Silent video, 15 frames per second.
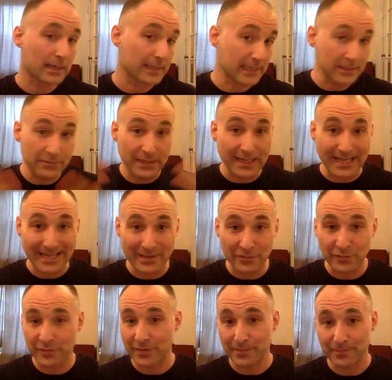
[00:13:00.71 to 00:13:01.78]
even
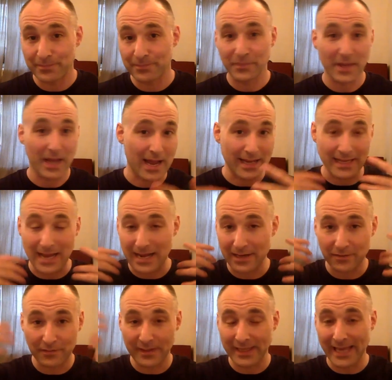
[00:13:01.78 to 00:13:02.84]
if I kind
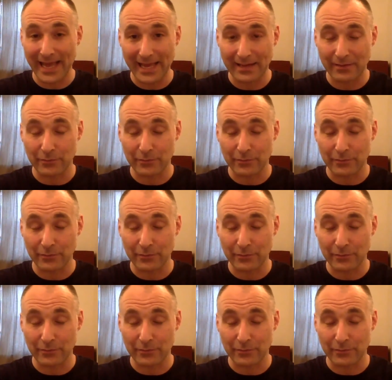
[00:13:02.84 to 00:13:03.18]
of can't